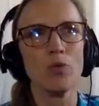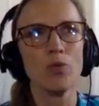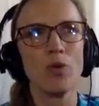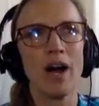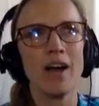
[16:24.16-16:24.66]

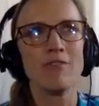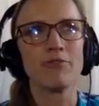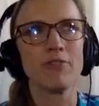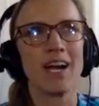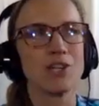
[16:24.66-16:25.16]
I've
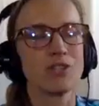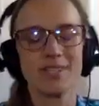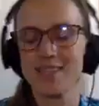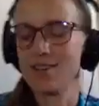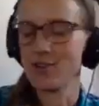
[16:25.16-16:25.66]
actually
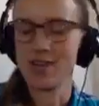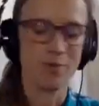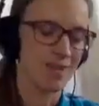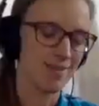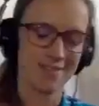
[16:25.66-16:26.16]
said,
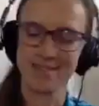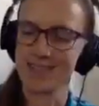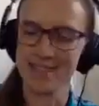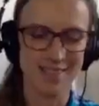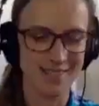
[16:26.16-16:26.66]
okay,
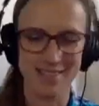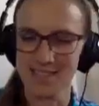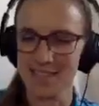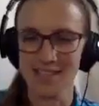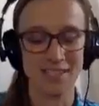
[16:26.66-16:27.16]
this
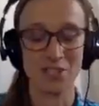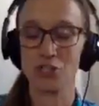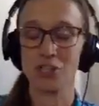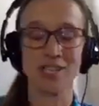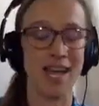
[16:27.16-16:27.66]
lesson is
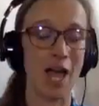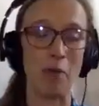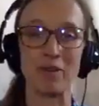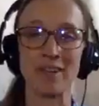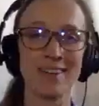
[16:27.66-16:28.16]
just not
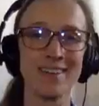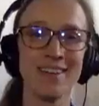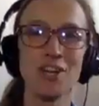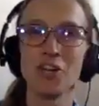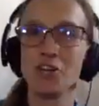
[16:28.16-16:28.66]
happening.
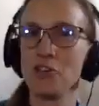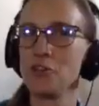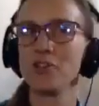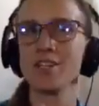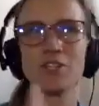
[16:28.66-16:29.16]

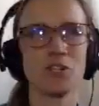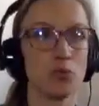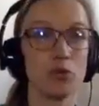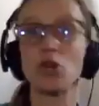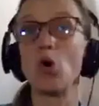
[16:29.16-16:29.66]
You need to
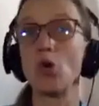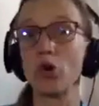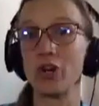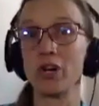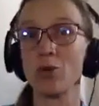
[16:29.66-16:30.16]

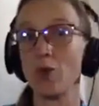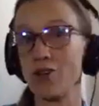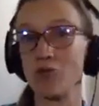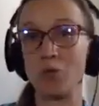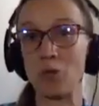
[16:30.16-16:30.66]
record what
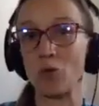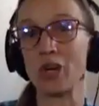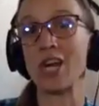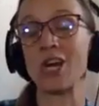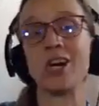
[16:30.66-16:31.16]
you've been
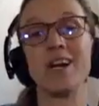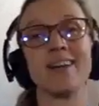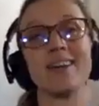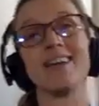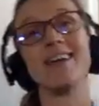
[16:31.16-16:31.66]
working on
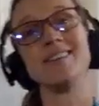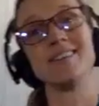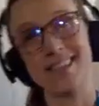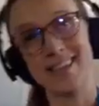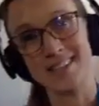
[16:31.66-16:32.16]
and
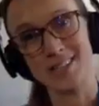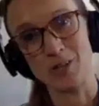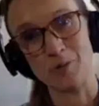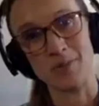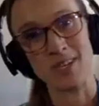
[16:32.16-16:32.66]
send it
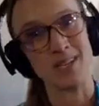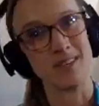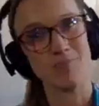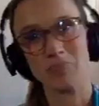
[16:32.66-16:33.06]
to me,